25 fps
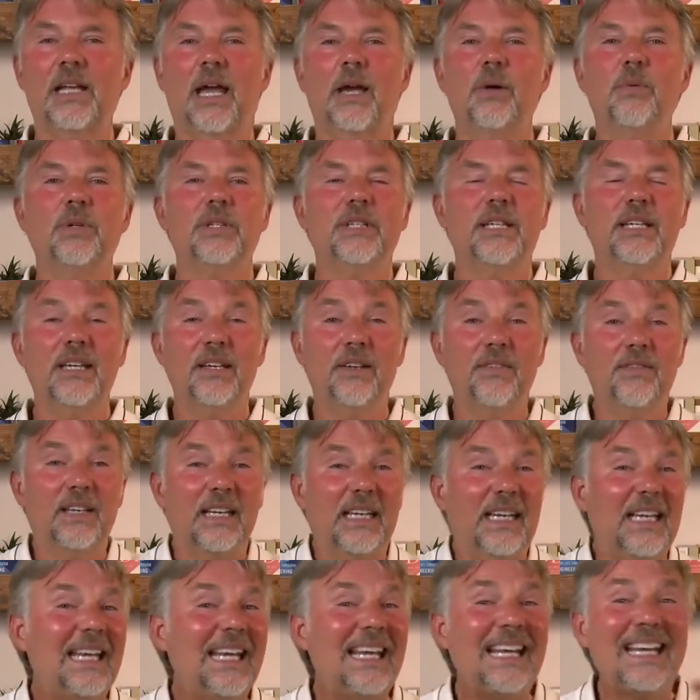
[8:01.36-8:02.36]
would give
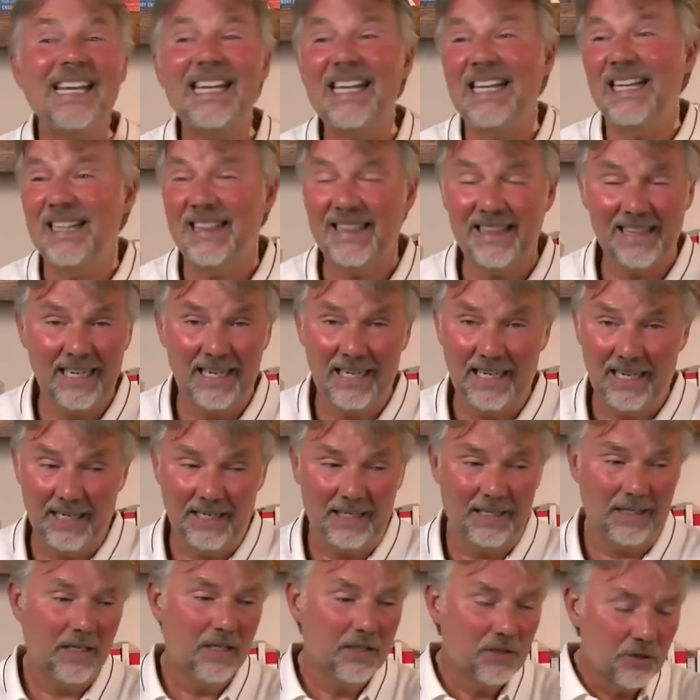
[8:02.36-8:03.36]

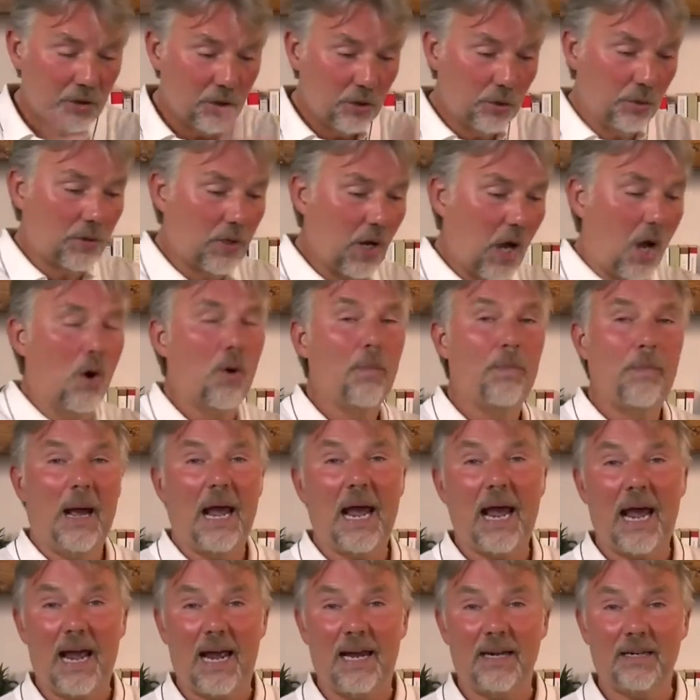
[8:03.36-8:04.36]
anything to go
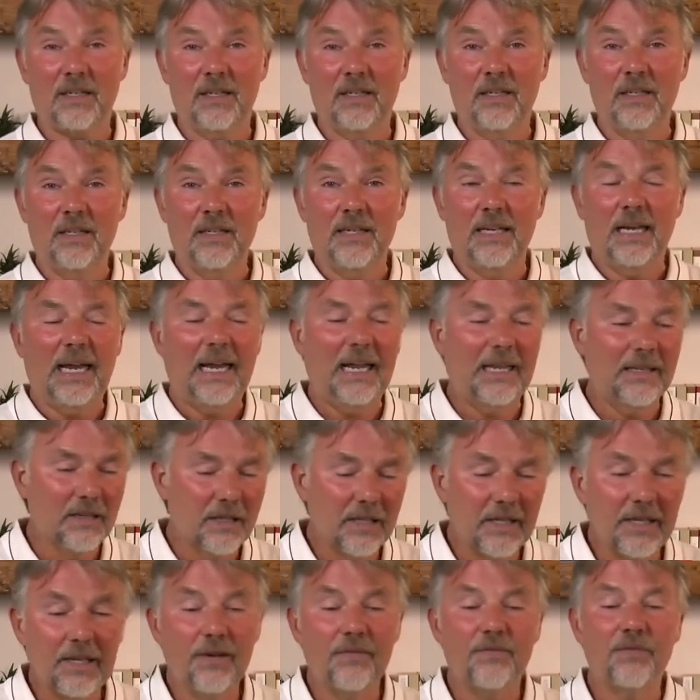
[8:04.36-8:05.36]
back and
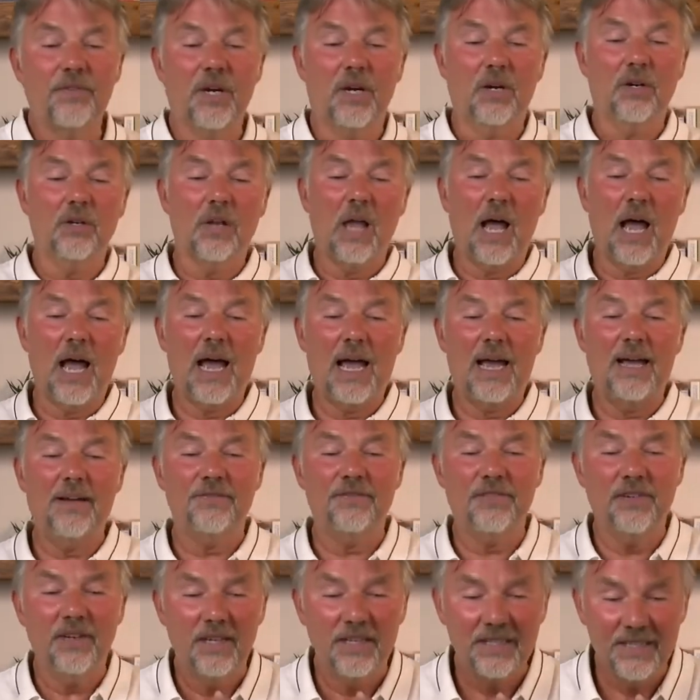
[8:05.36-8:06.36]
live their
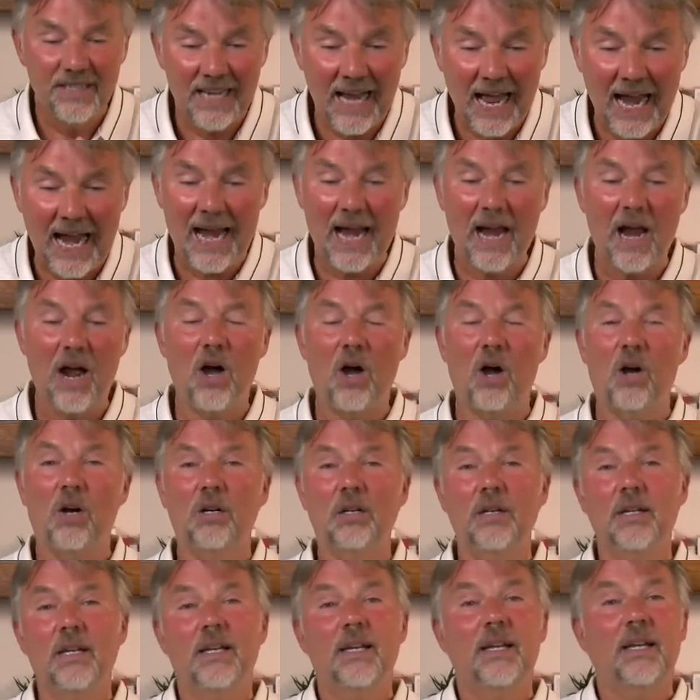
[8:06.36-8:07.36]
life now
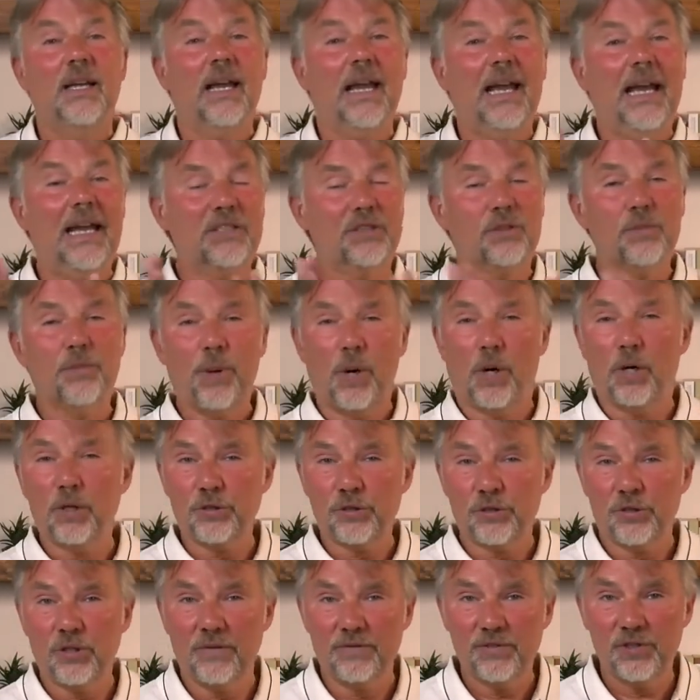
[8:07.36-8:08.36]
as a
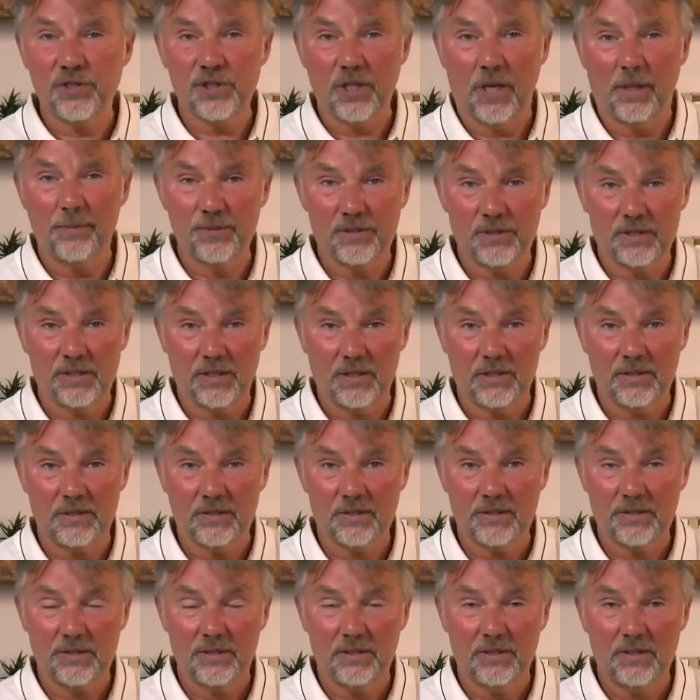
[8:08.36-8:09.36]
person of
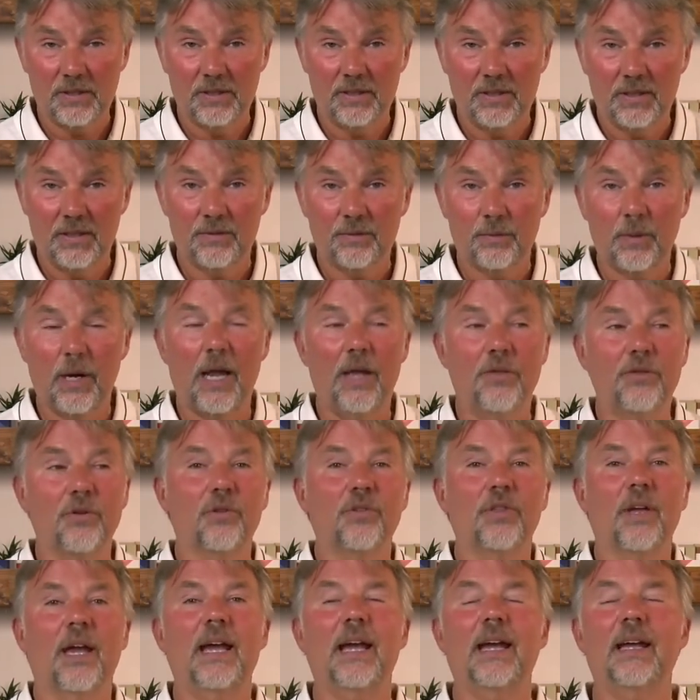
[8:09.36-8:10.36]
substance, rather
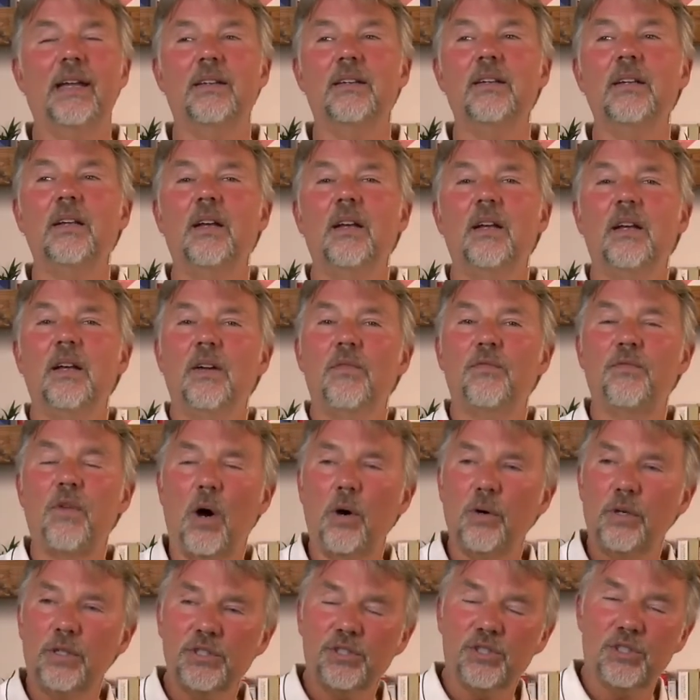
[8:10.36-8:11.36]
than
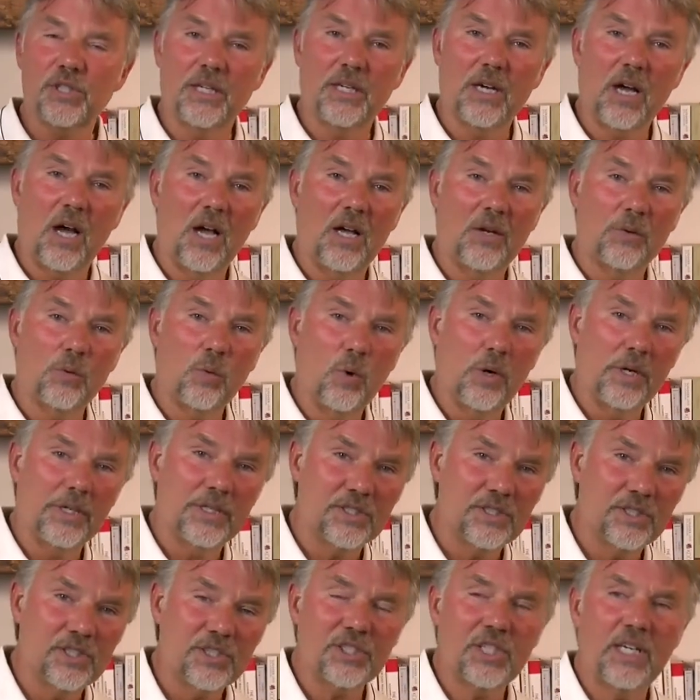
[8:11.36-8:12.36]
focusing on what
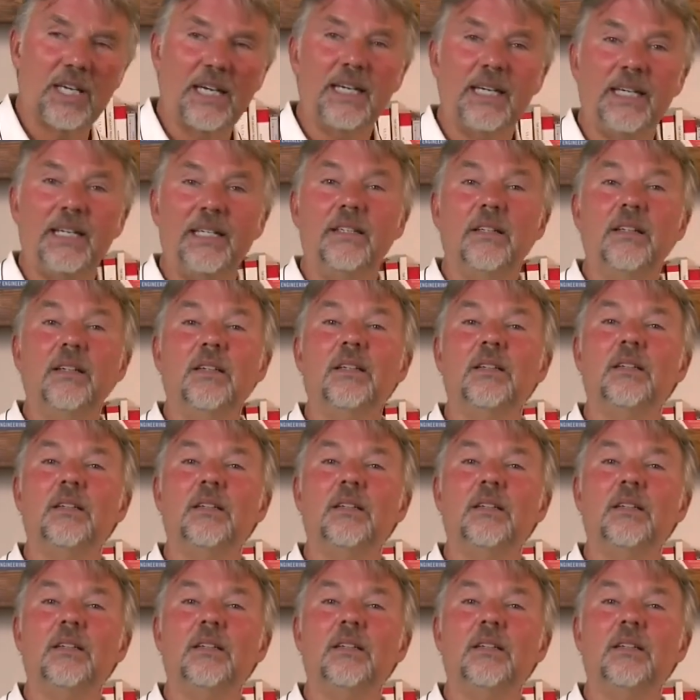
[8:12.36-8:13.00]
is seen,